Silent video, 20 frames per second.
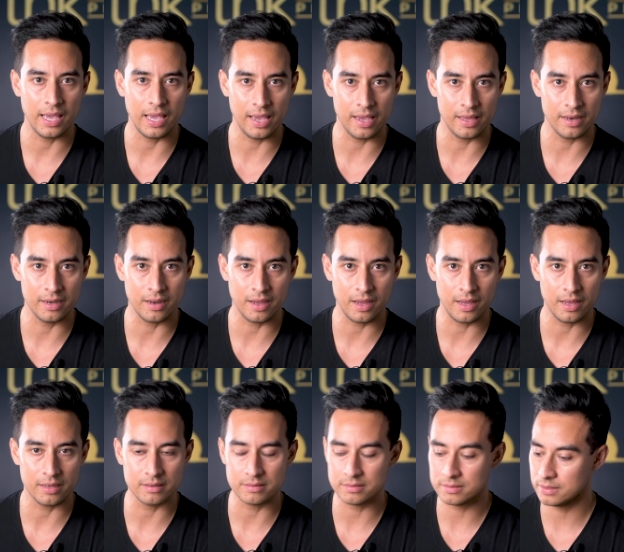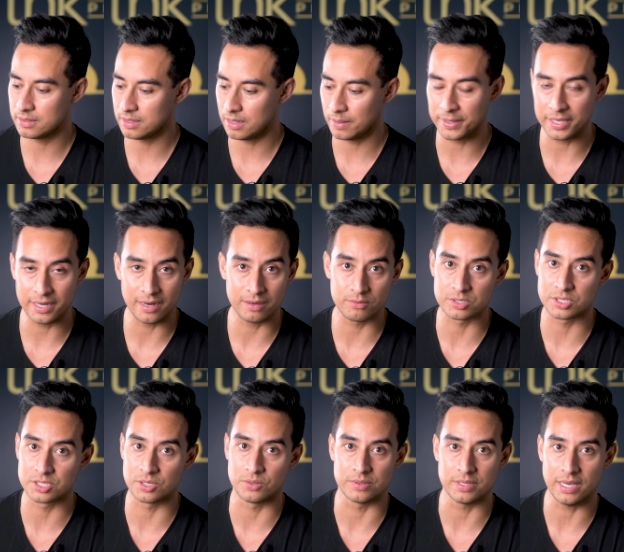And I mean, I
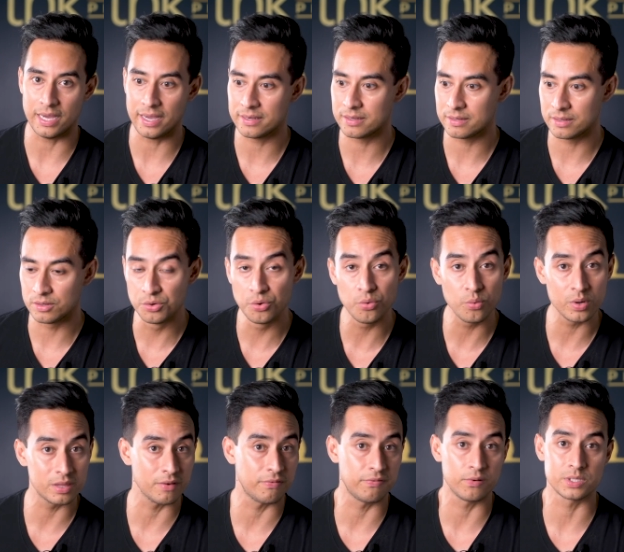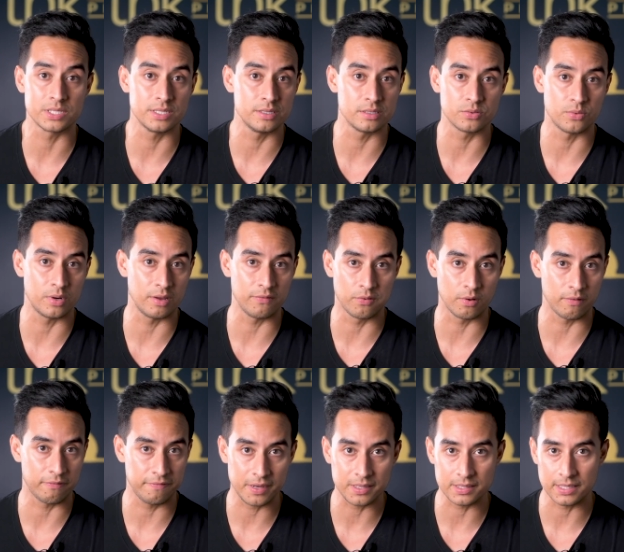was sold. I knew what the fourteen to
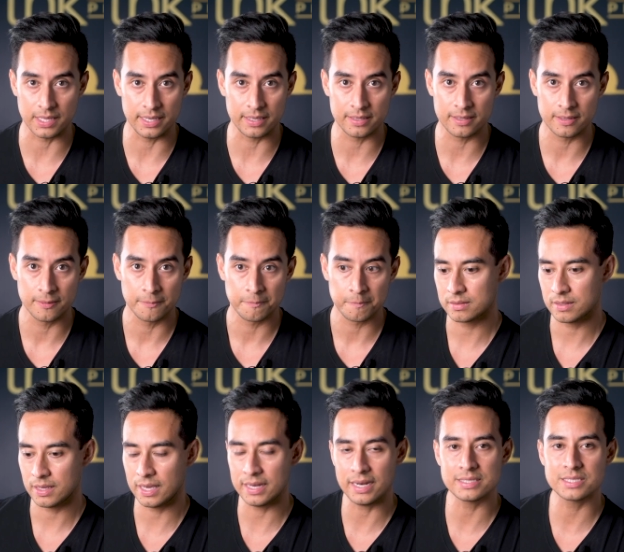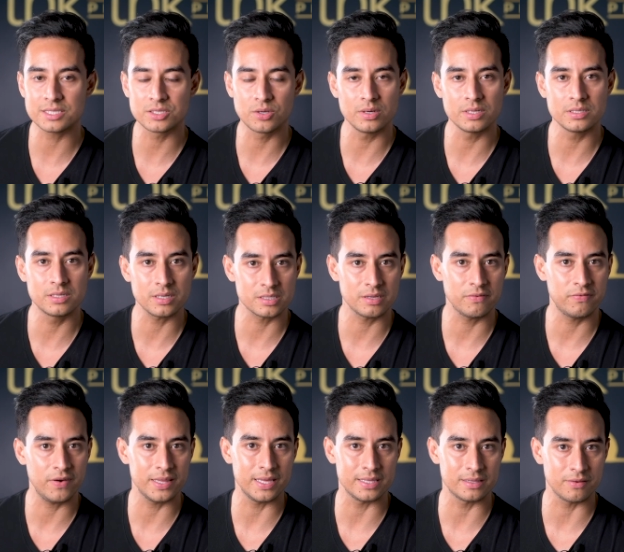twenty-four felt like, and I just couldn't
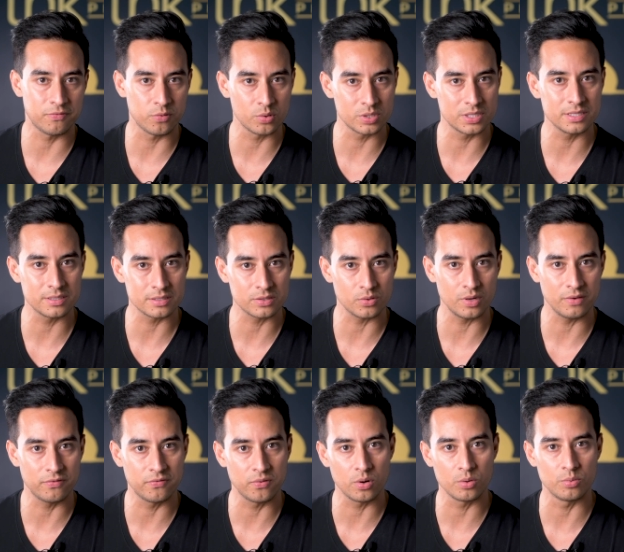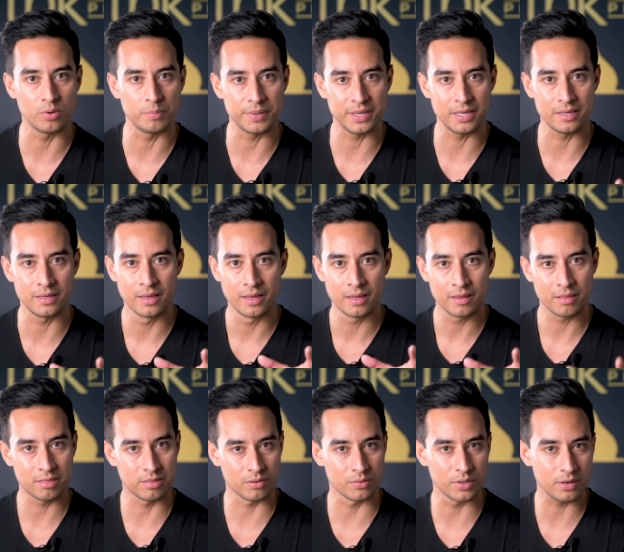justify that the fourteen to twenty-four would be
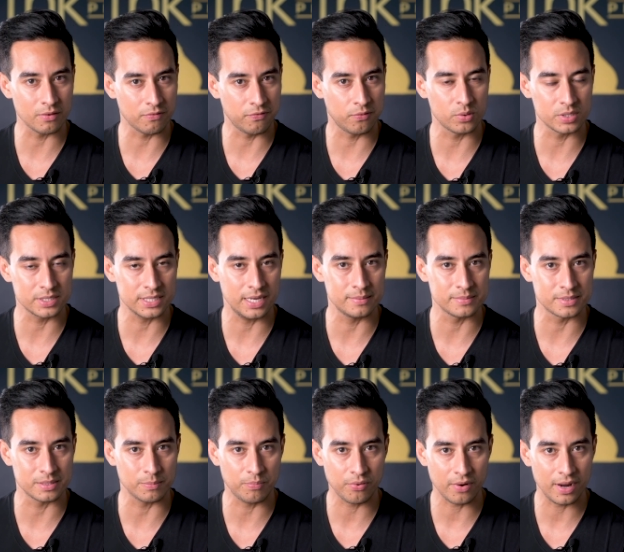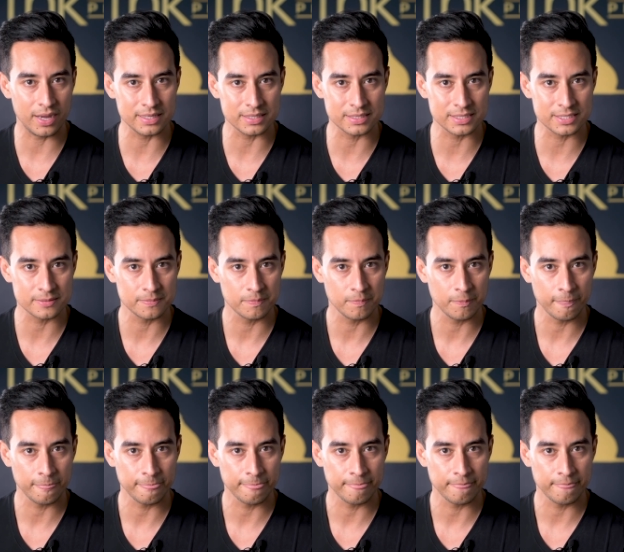three or four times the price